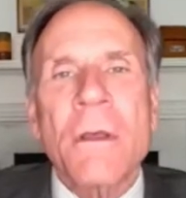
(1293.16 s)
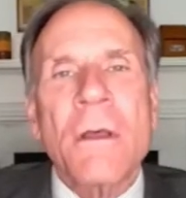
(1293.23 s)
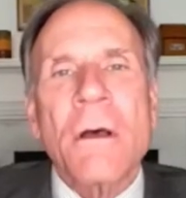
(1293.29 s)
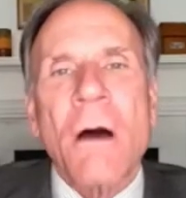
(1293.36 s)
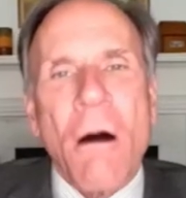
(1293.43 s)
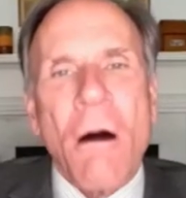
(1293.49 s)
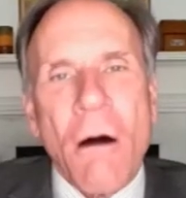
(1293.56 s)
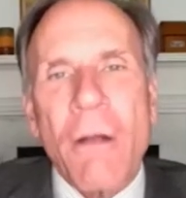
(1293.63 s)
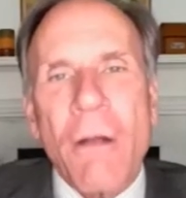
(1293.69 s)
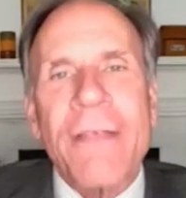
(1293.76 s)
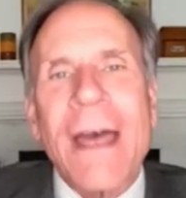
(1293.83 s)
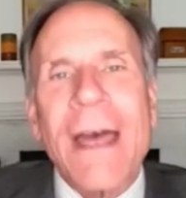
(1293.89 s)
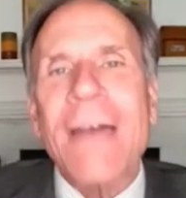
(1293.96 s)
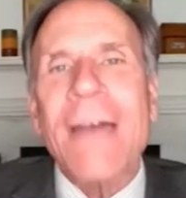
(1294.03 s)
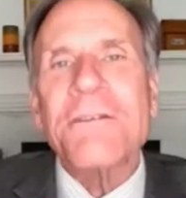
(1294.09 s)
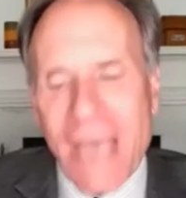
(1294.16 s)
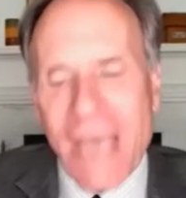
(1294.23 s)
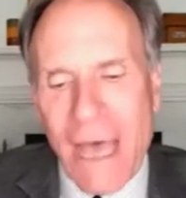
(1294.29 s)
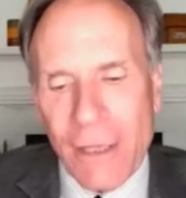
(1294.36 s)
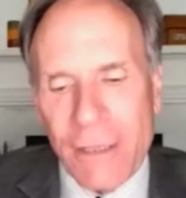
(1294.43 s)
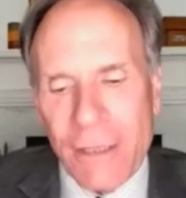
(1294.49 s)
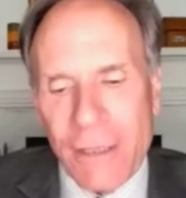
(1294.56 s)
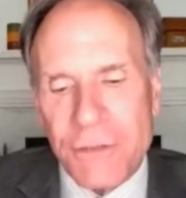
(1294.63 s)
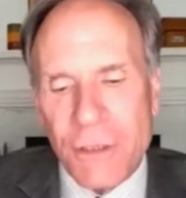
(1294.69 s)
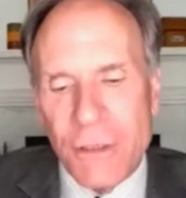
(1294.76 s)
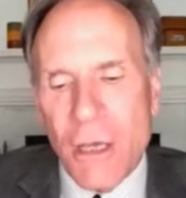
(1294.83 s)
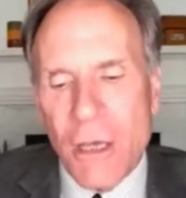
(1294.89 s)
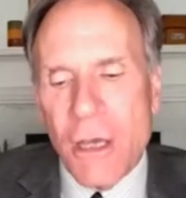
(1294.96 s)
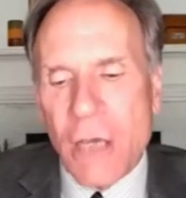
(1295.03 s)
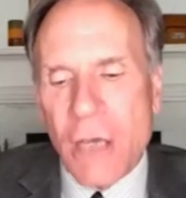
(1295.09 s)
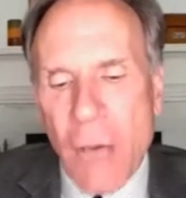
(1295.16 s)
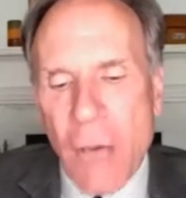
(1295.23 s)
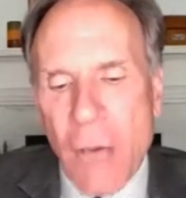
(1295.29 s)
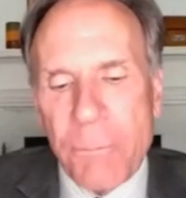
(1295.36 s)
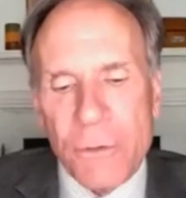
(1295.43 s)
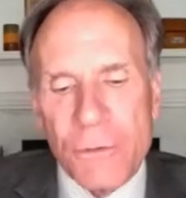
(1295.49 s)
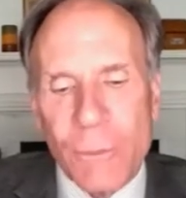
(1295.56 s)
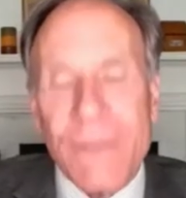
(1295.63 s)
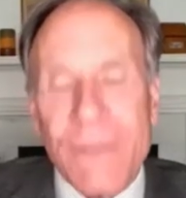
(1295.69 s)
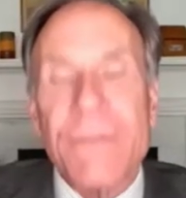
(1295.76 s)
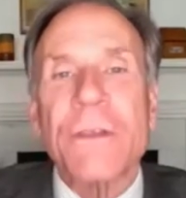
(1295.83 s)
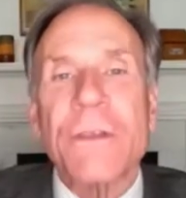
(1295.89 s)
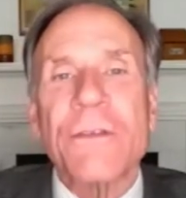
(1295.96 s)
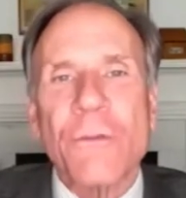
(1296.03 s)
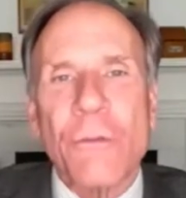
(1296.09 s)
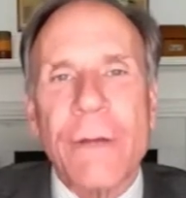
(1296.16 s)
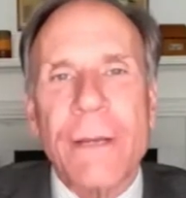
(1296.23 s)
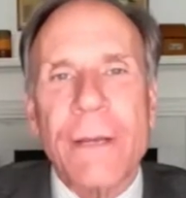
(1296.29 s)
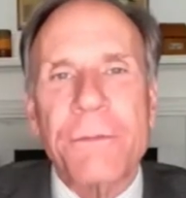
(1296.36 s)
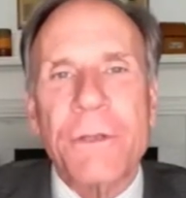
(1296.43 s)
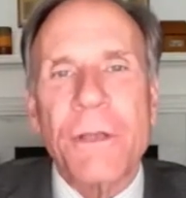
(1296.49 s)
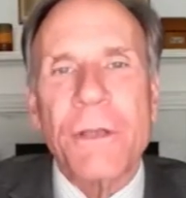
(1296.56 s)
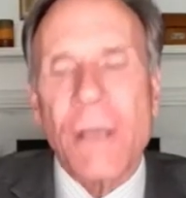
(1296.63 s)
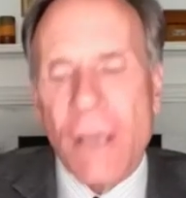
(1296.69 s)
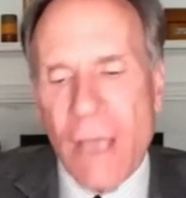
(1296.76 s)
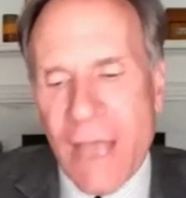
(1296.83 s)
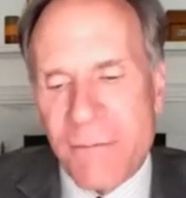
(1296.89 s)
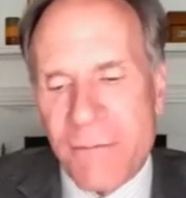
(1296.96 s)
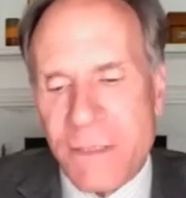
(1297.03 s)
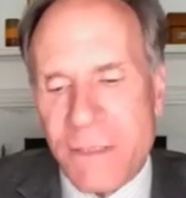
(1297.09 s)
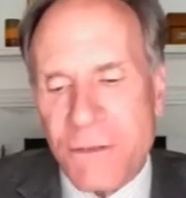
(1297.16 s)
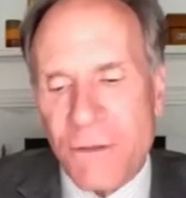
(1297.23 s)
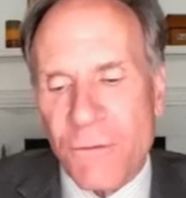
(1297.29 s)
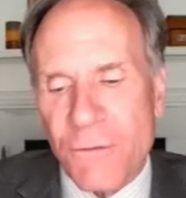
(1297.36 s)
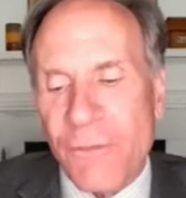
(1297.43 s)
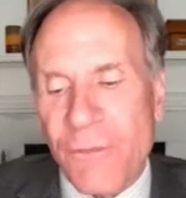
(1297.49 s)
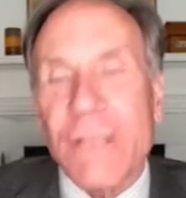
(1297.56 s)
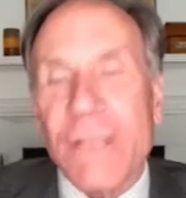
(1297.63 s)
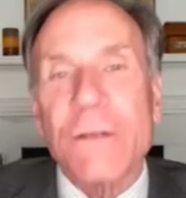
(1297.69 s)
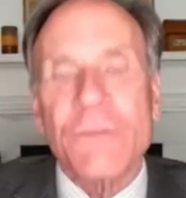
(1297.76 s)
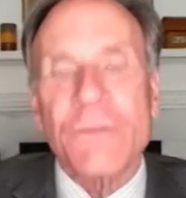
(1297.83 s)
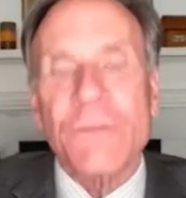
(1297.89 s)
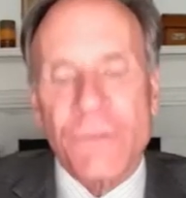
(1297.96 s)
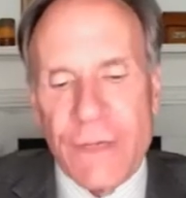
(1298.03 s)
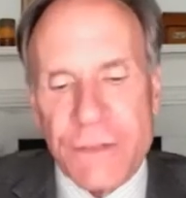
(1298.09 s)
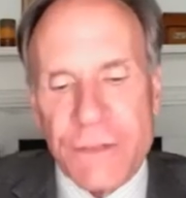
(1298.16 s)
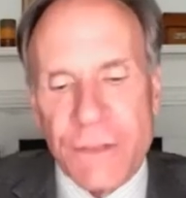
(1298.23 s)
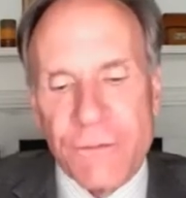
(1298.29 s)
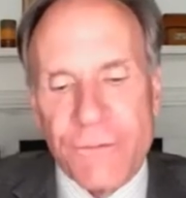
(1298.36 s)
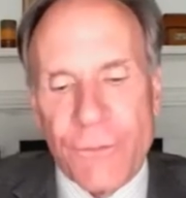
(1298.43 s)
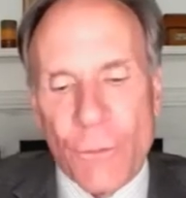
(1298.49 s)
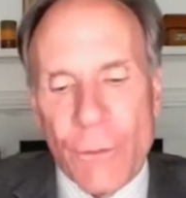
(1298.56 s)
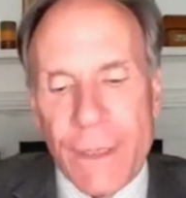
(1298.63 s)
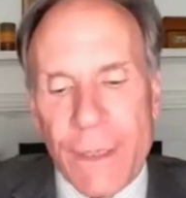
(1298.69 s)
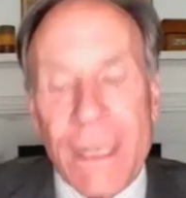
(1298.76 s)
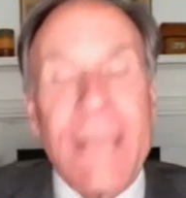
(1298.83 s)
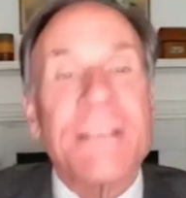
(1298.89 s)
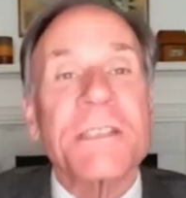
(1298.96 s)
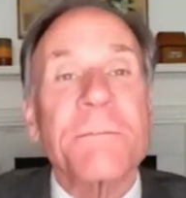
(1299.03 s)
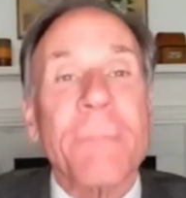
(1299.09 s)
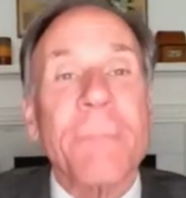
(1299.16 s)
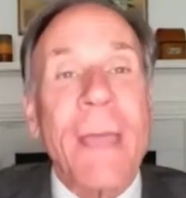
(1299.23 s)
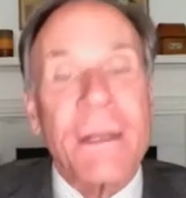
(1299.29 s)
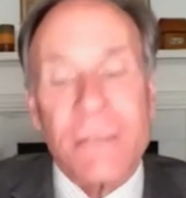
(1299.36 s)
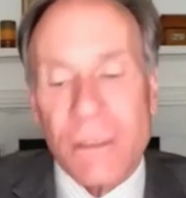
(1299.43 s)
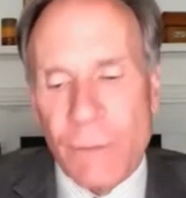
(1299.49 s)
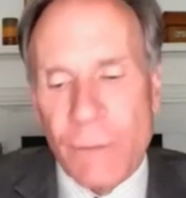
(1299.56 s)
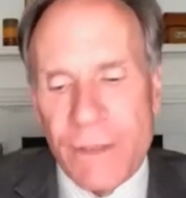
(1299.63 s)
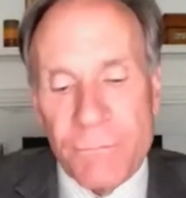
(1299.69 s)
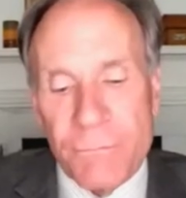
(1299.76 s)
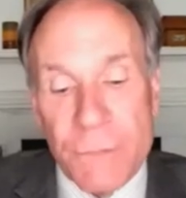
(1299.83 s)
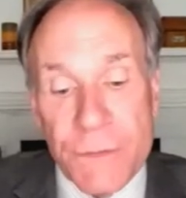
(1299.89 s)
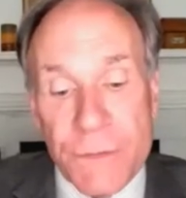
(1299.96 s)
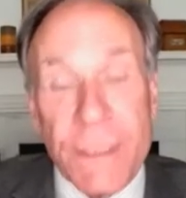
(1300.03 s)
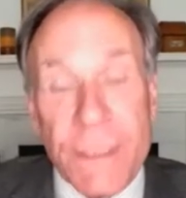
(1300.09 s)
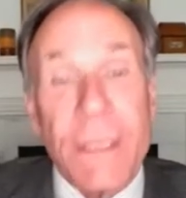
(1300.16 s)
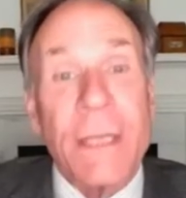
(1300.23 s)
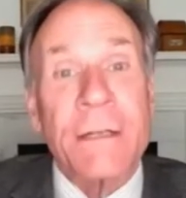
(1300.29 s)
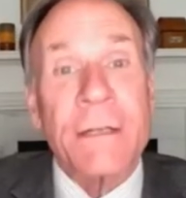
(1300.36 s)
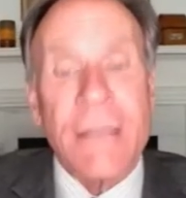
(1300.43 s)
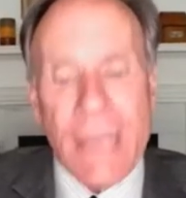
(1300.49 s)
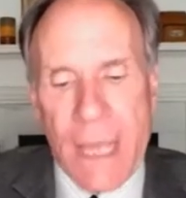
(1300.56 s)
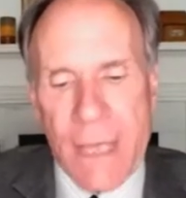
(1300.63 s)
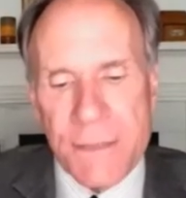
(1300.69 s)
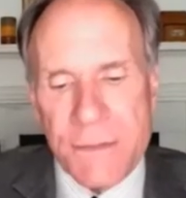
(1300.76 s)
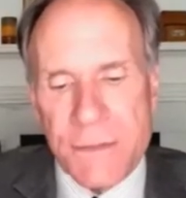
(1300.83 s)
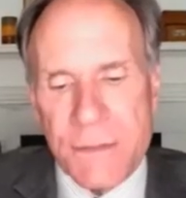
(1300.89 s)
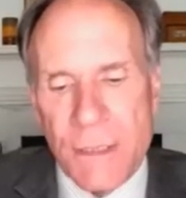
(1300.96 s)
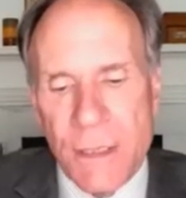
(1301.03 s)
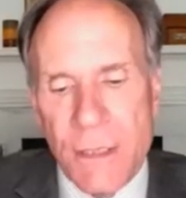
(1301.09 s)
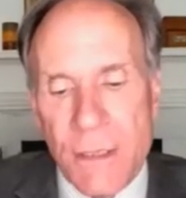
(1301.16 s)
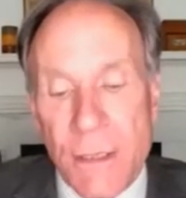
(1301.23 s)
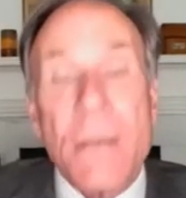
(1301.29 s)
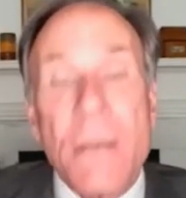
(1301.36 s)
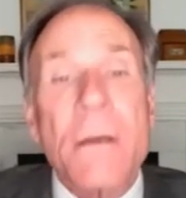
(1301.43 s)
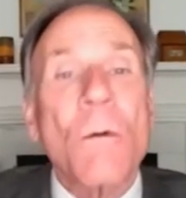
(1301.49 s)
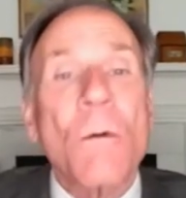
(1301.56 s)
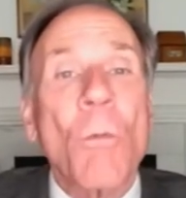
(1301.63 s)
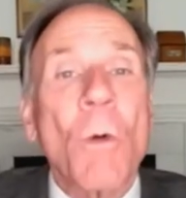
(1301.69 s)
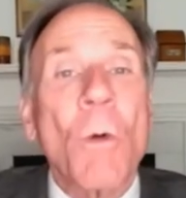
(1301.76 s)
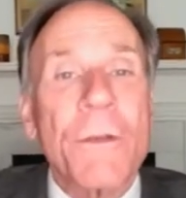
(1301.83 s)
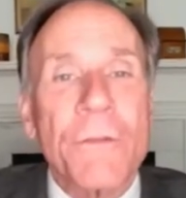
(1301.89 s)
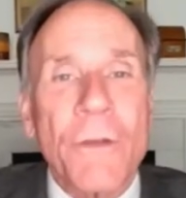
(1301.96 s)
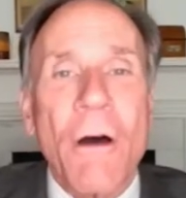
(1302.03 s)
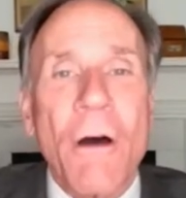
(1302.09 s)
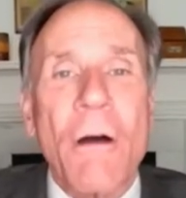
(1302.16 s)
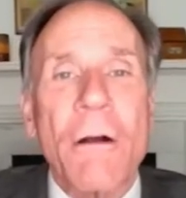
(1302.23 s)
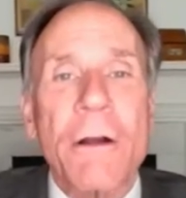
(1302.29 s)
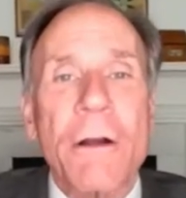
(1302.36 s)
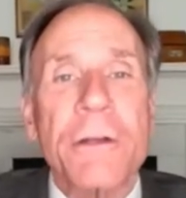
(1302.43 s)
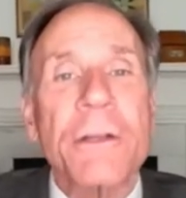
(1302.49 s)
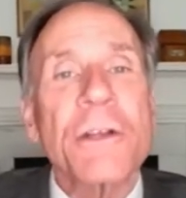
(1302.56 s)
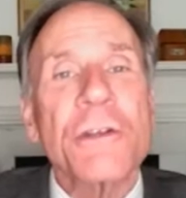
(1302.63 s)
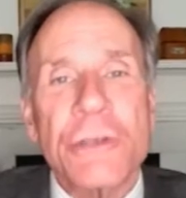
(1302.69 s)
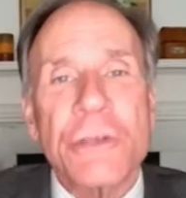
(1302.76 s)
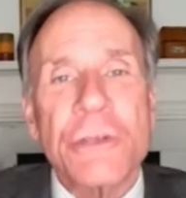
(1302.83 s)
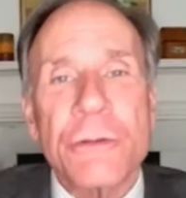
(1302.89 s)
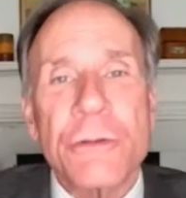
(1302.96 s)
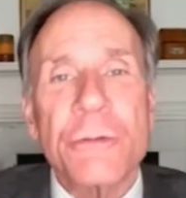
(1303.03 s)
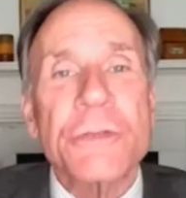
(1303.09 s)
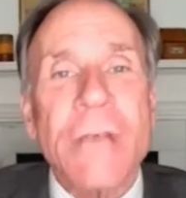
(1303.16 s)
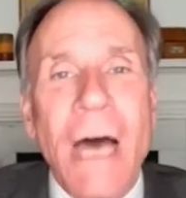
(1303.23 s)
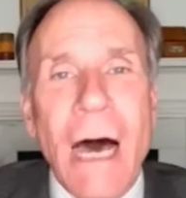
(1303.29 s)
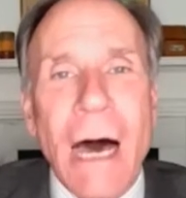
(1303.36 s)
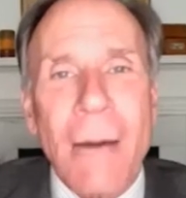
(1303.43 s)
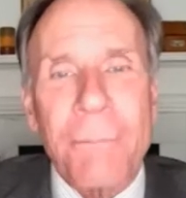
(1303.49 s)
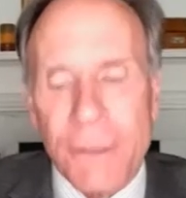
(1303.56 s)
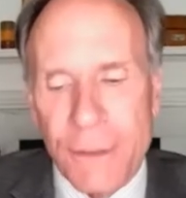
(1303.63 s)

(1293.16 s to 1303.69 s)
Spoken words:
all that talent, coupled with the script and Mr. Fields' vision for it, expanded with music and dance, was hard to top.